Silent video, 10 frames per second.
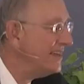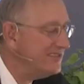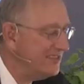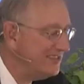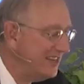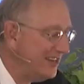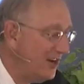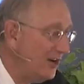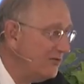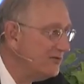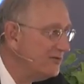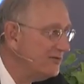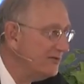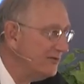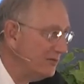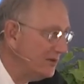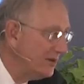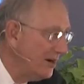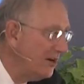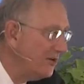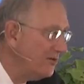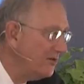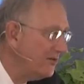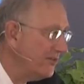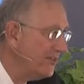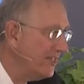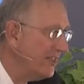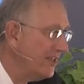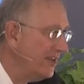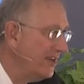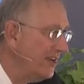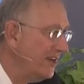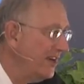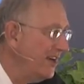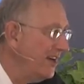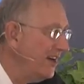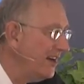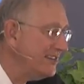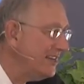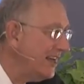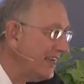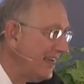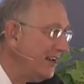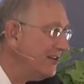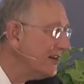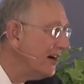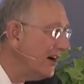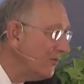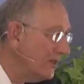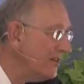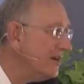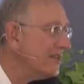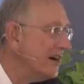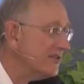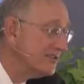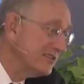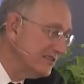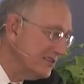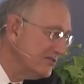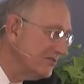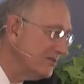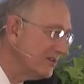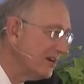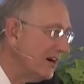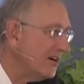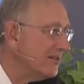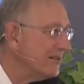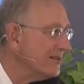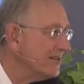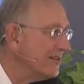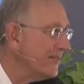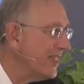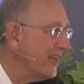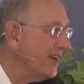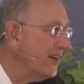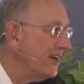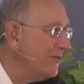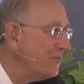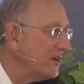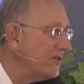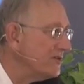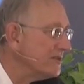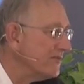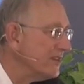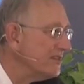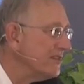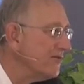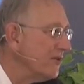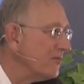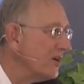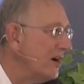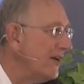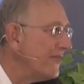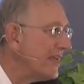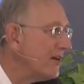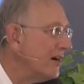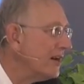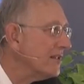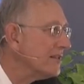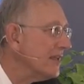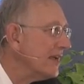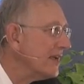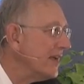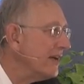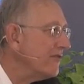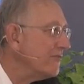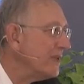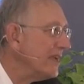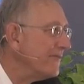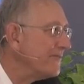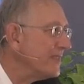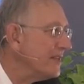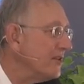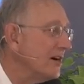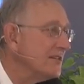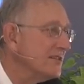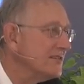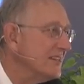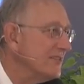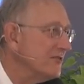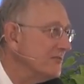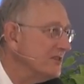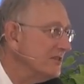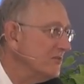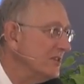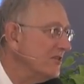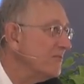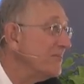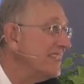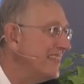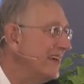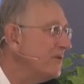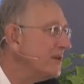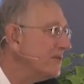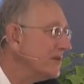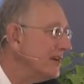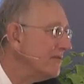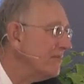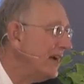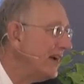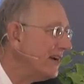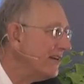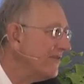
And she said, no, you will go. And I said, I cannot go. I will not go. She says, you will go. Because if this is from God, then God will take care of me. The doctor said to me, she will not be there when you get back.